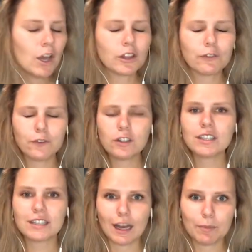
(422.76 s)
The first
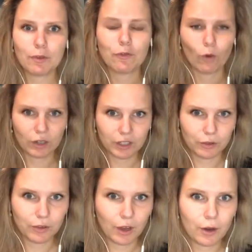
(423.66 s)
step for
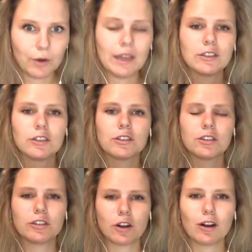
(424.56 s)
you, though, is to
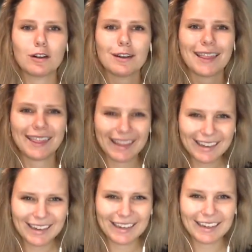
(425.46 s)
start
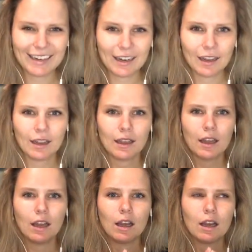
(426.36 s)
thinking
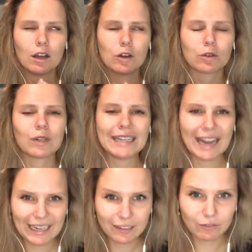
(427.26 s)

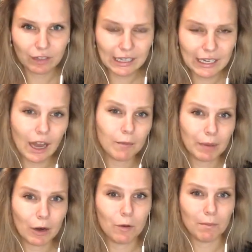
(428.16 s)
creatively
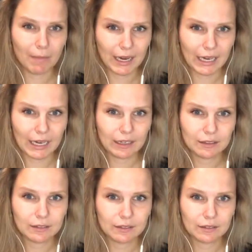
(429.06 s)
about money,
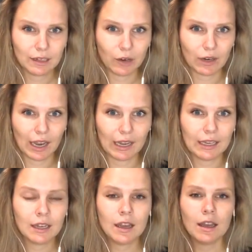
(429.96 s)

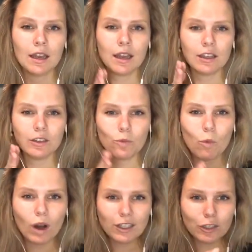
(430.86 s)
okay?
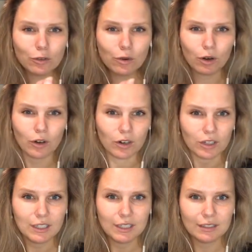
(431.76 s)
What you
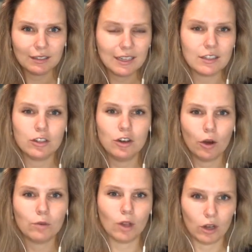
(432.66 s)
earn is
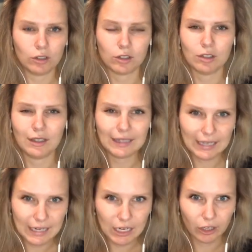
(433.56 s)
no longer
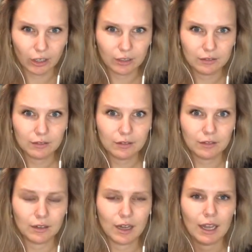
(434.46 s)
linear.
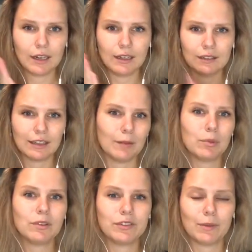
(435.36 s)
And an
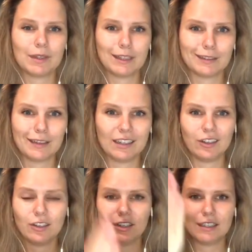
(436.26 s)
example of something that's
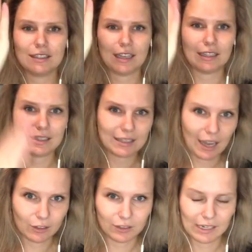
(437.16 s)
linear is a
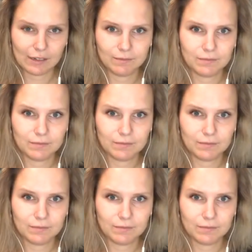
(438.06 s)
salary,